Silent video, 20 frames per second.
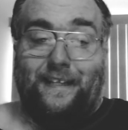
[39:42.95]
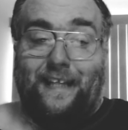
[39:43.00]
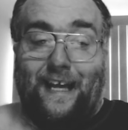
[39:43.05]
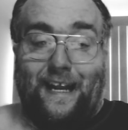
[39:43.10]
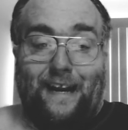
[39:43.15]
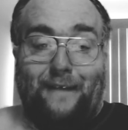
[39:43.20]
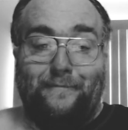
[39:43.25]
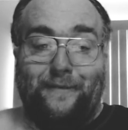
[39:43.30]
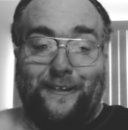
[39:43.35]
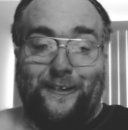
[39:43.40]
that
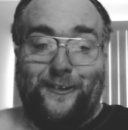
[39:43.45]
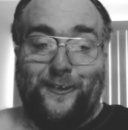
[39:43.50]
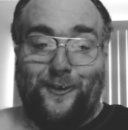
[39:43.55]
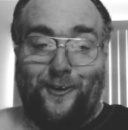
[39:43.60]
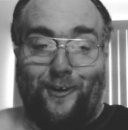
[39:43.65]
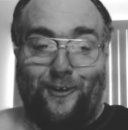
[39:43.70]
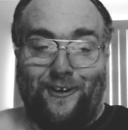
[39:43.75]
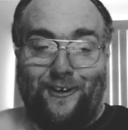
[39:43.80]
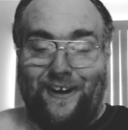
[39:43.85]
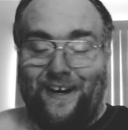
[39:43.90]
have been
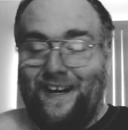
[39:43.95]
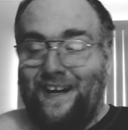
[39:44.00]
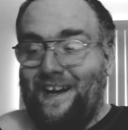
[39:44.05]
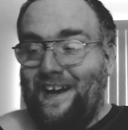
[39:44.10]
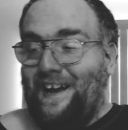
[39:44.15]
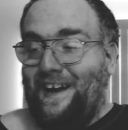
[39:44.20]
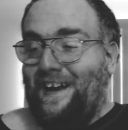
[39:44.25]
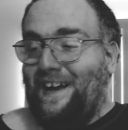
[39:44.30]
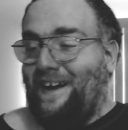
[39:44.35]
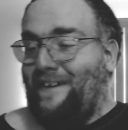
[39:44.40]
scored
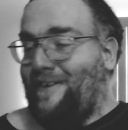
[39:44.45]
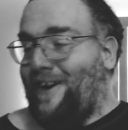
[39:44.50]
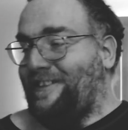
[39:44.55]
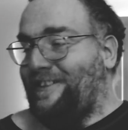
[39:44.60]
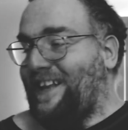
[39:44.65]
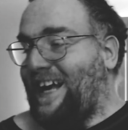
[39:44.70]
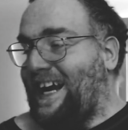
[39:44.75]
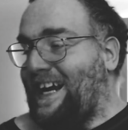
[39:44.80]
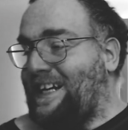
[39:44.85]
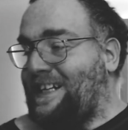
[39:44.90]
around
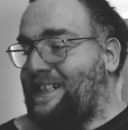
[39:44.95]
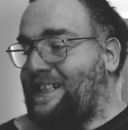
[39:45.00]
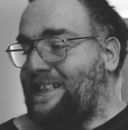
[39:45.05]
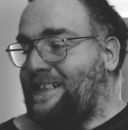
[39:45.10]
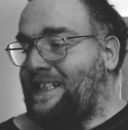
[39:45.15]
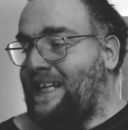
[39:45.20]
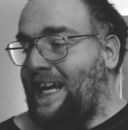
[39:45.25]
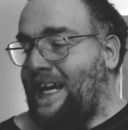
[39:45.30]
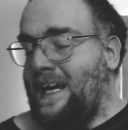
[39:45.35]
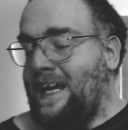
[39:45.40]
the
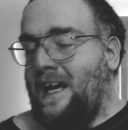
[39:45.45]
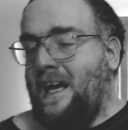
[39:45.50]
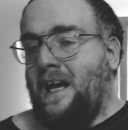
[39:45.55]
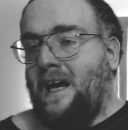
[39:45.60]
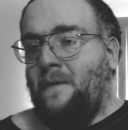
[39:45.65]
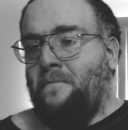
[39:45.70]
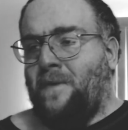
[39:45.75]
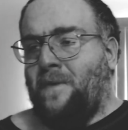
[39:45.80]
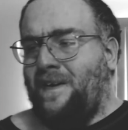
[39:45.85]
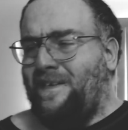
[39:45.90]
IHSA.
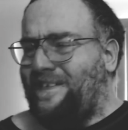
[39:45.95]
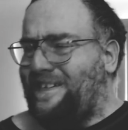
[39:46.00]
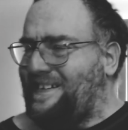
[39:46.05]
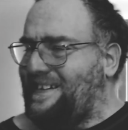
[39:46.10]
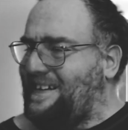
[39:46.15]
But